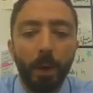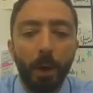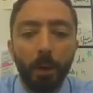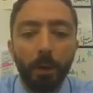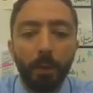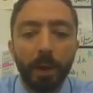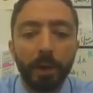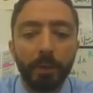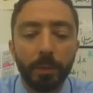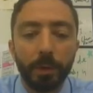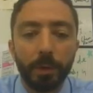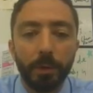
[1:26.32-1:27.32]
all the way
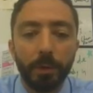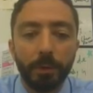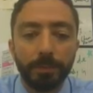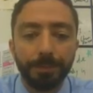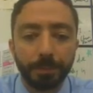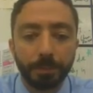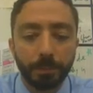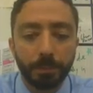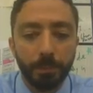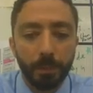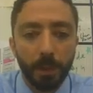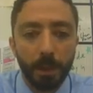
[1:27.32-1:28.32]
through
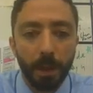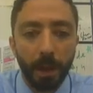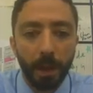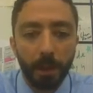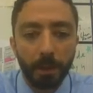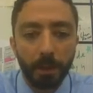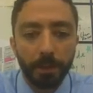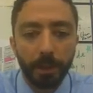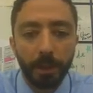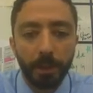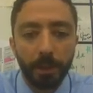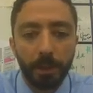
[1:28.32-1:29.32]

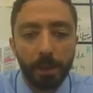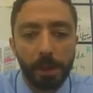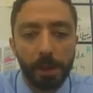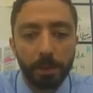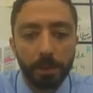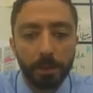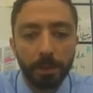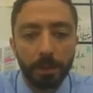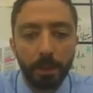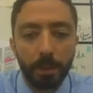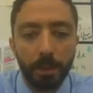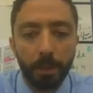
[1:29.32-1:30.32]

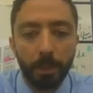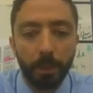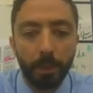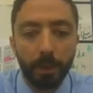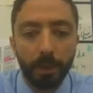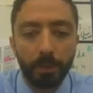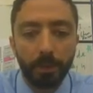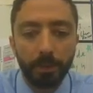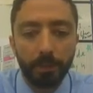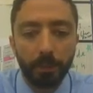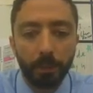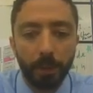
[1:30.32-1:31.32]

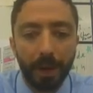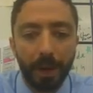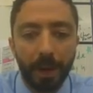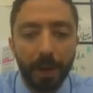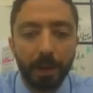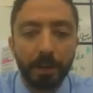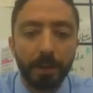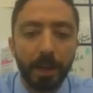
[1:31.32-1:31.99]
100.49.